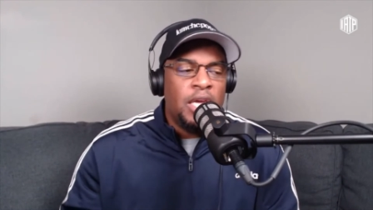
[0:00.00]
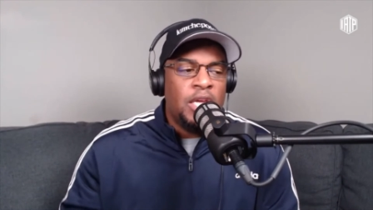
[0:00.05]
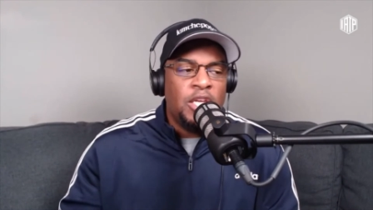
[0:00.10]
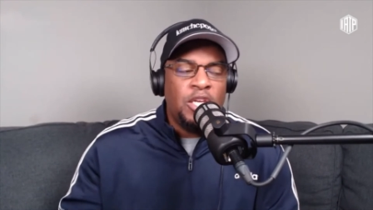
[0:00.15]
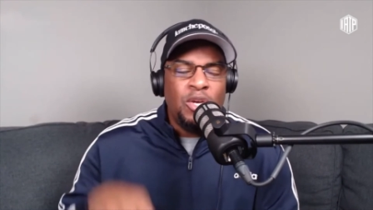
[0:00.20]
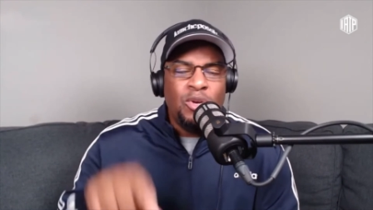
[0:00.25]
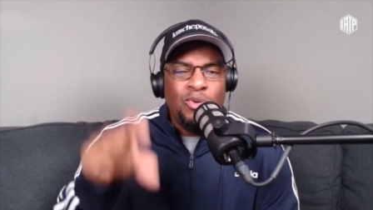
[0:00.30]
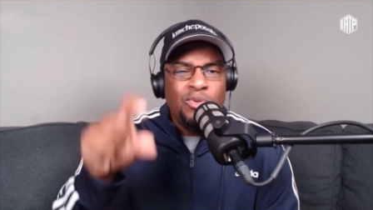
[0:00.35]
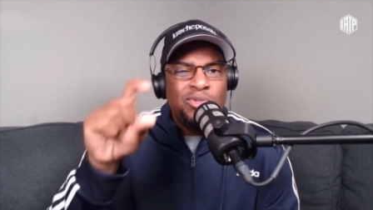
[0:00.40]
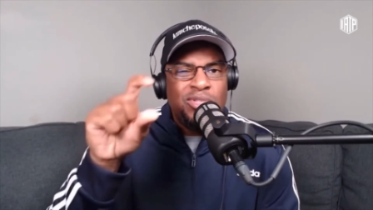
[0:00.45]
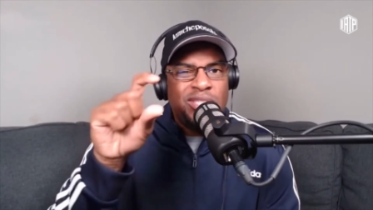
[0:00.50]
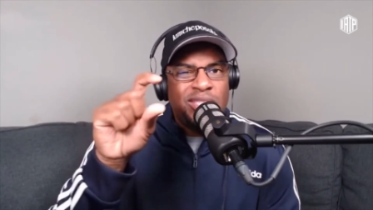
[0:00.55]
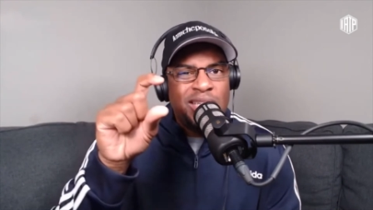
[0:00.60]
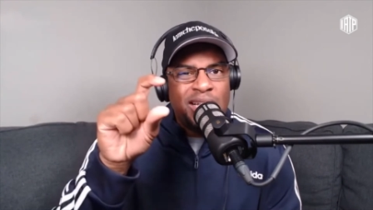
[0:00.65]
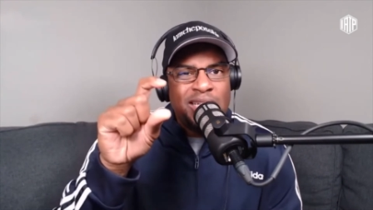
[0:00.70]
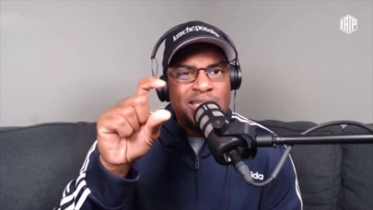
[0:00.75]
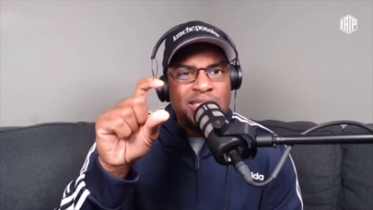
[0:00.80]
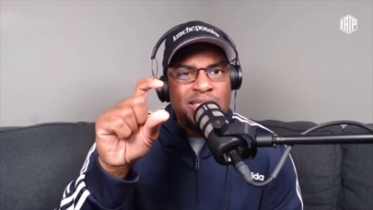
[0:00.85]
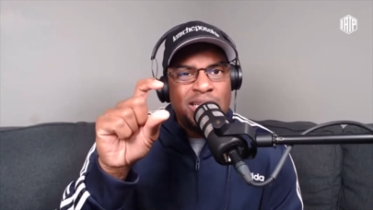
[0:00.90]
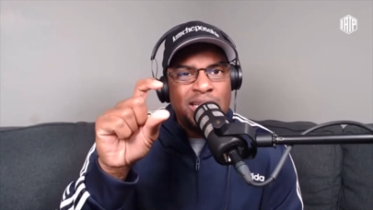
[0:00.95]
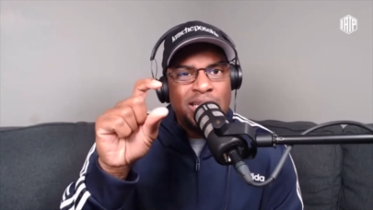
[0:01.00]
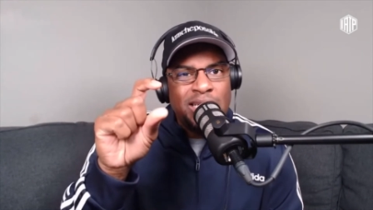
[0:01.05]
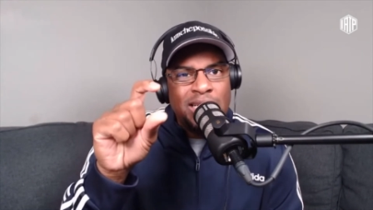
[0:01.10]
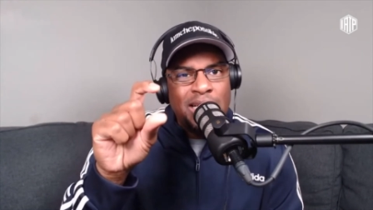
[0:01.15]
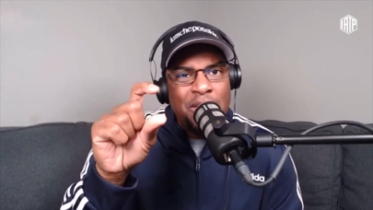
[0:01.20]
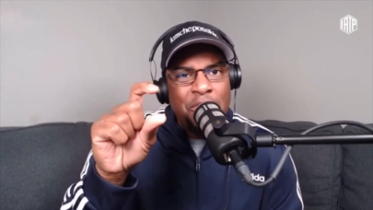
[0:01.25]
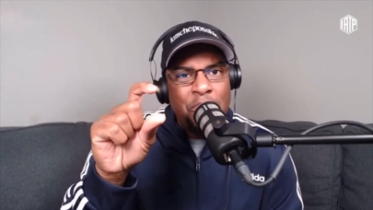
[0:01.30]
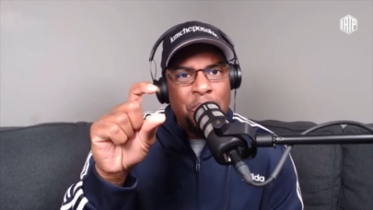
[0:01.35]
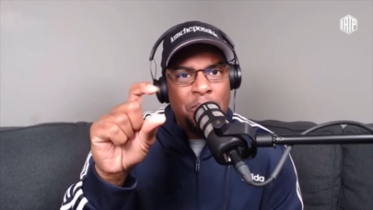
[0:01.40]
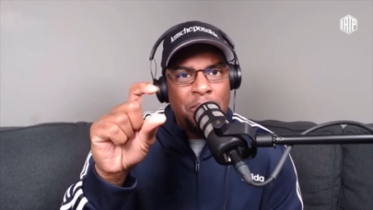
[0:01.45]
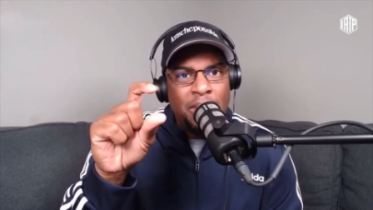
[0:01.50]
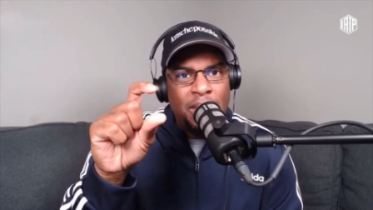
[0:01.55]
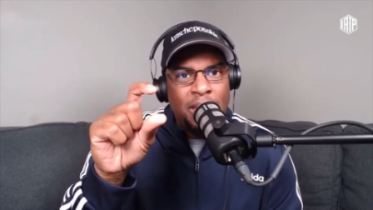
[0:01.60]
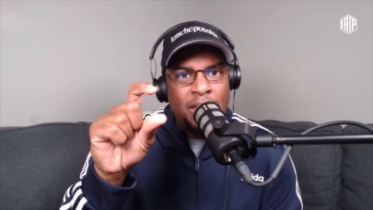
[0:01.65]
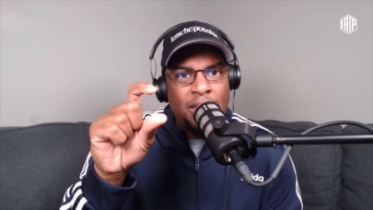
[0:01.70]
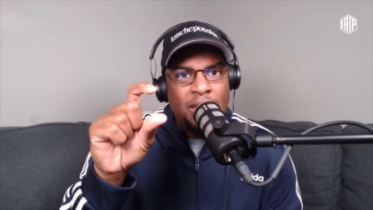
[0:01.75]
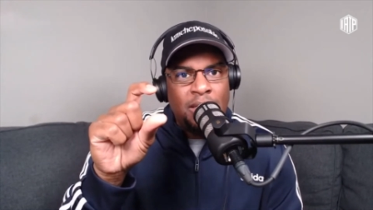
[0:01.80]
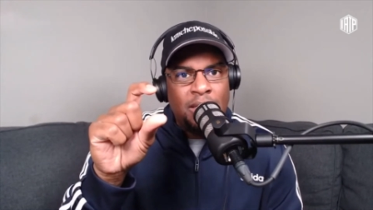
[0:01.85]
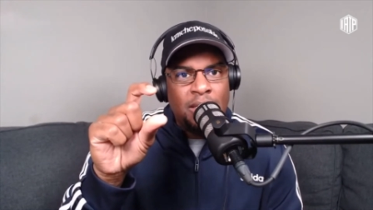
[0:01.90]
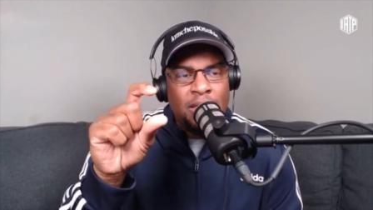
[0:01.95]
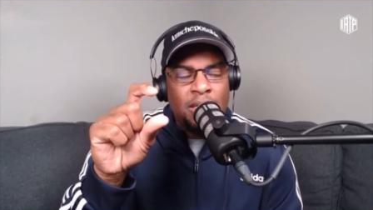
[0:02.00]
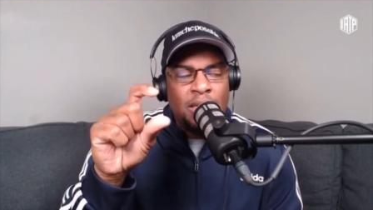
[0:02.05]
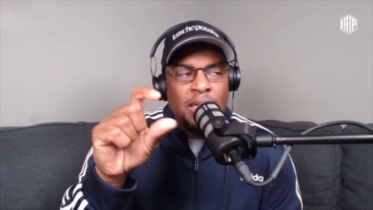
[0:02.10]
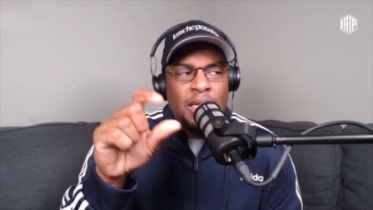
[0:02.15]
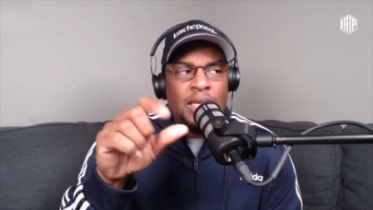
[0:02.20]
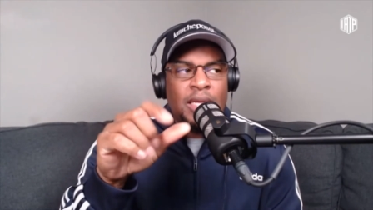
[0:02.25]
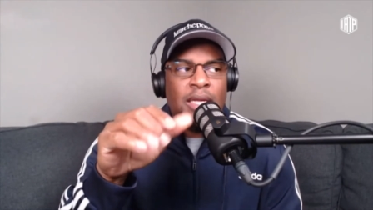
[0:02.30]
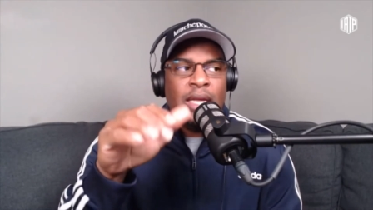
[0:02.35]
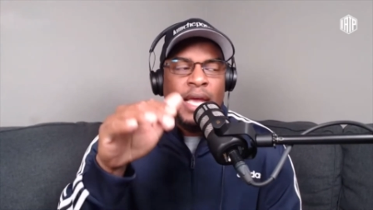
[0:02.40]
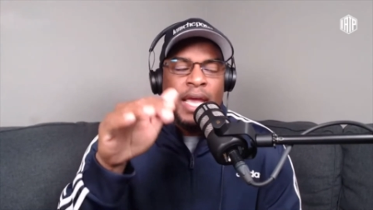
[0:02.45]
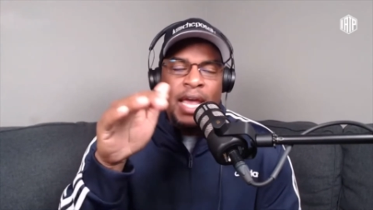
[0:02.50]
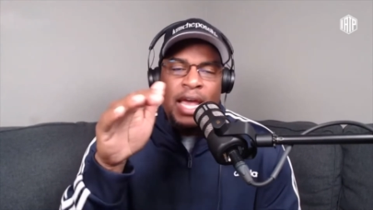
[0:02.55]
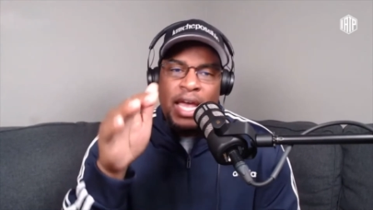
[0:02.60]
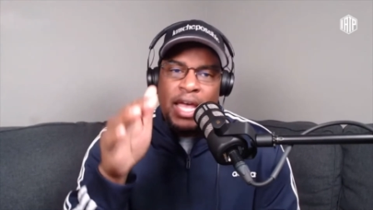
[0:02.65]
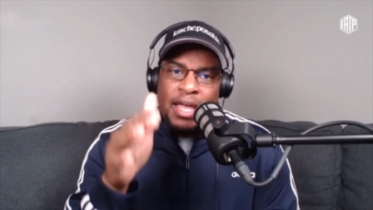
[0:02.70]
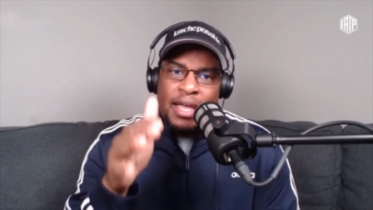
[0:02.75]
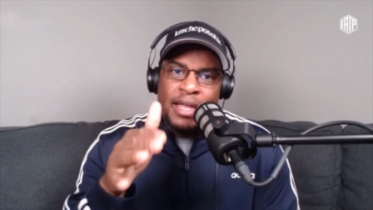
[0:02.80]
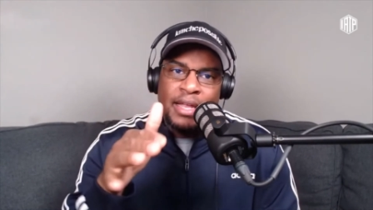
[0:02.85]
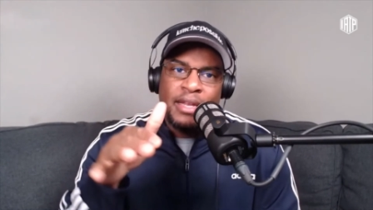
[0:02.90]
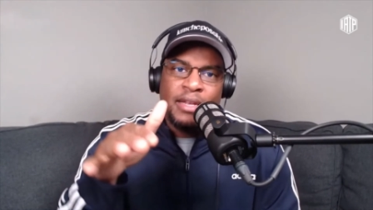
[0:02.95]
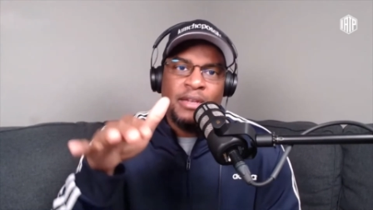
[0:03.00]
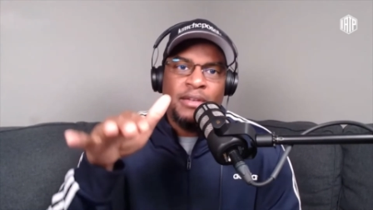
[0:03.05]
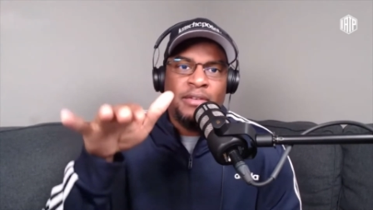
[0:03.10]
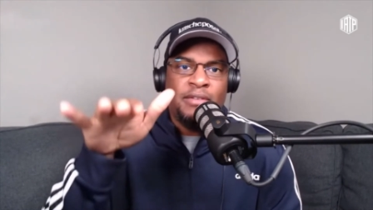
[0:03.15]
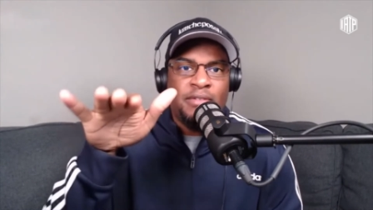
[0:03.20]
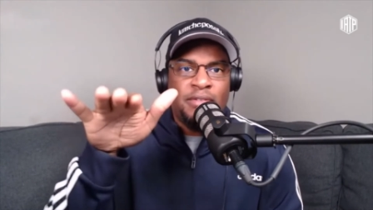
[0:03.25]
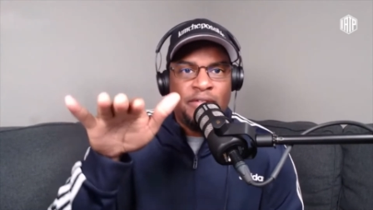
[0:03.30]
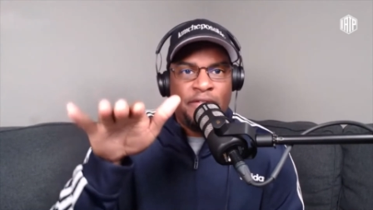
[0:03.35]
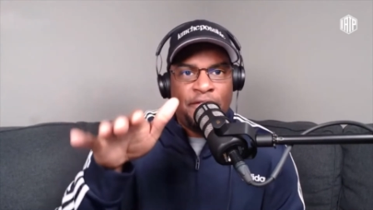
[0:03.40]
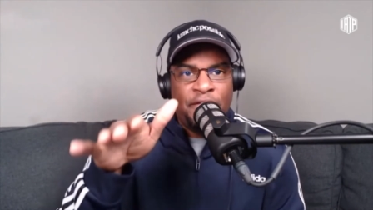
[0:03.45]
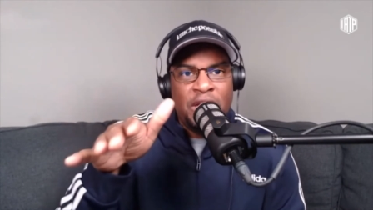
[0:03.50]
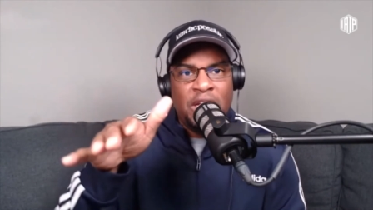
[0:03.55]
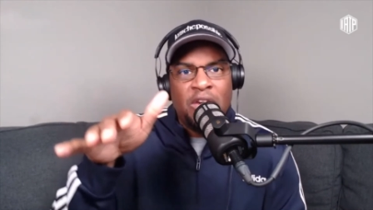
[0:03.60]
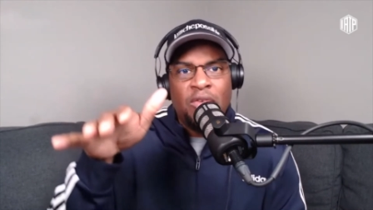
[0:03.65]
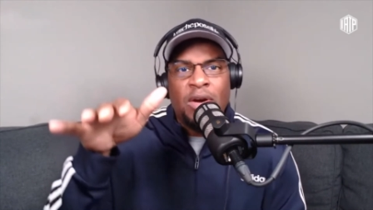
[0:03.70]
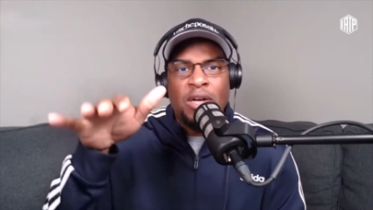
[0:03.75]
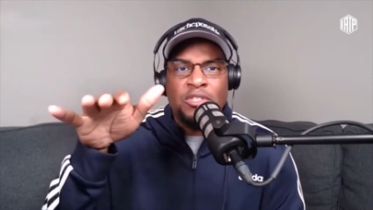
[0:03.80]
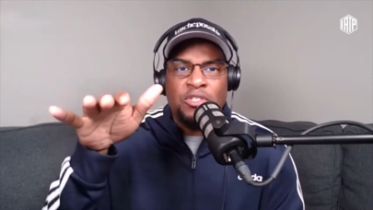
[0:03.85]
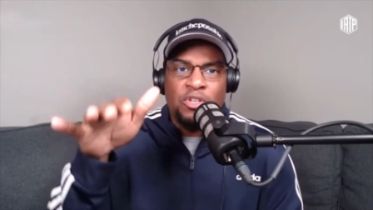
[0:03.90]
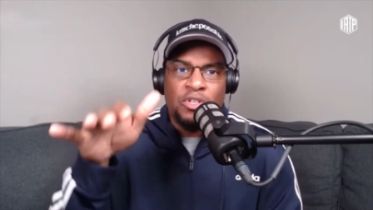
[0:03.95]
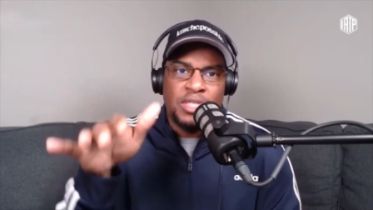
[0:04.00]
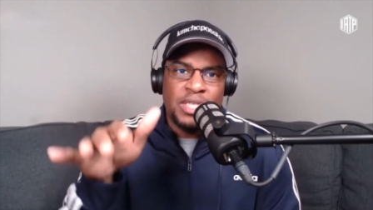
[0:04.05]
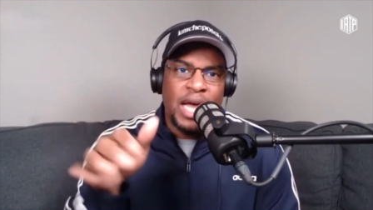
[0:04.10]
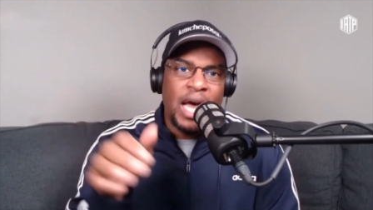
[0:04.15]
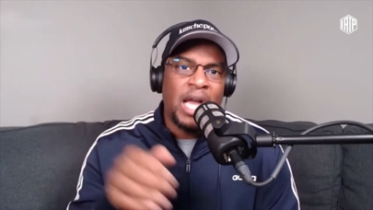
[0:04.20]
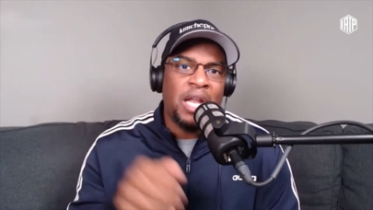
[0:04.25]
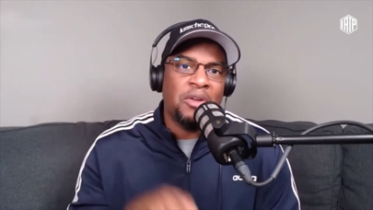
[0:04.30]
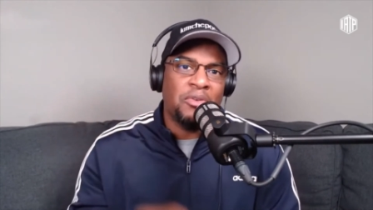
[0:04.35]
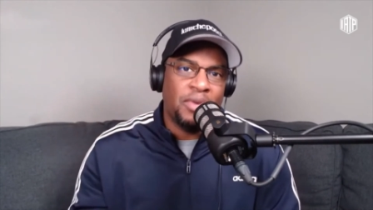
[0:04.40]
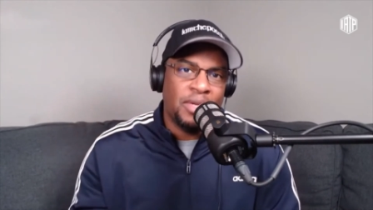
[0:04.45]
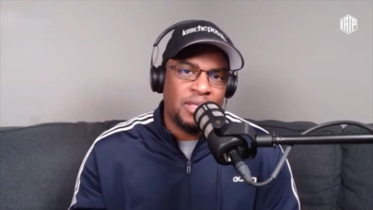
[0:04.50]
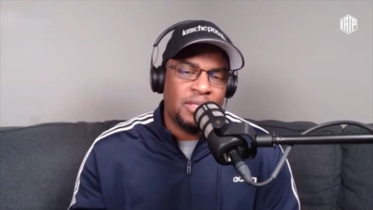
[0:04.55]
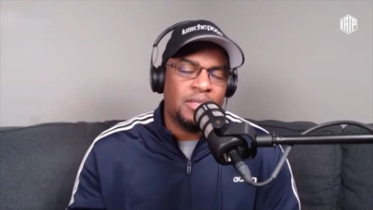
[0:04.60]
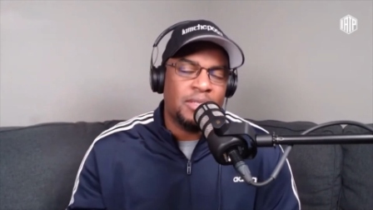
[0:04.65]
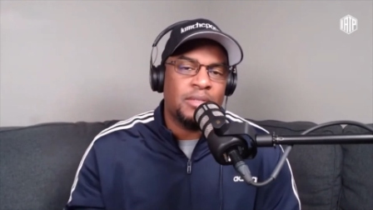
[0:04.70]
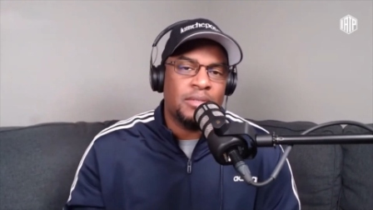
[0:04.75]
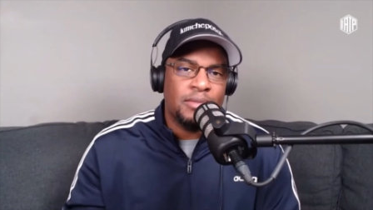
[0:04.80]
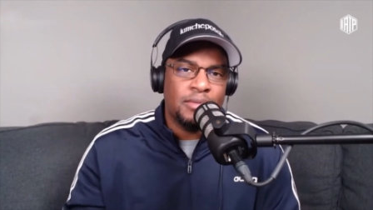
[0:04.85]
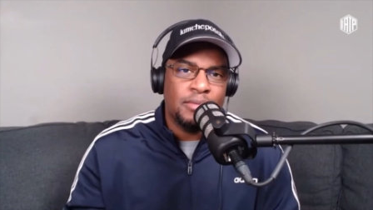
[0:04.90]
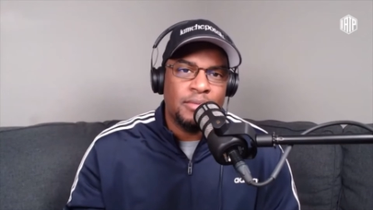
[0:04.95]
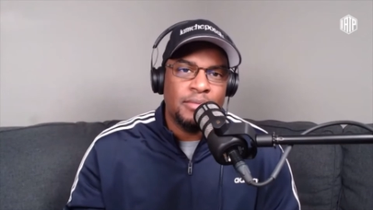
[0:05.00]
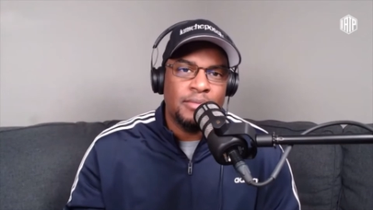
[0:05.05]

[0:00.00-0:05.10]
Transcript: use just a little bit and figure out your tolerance.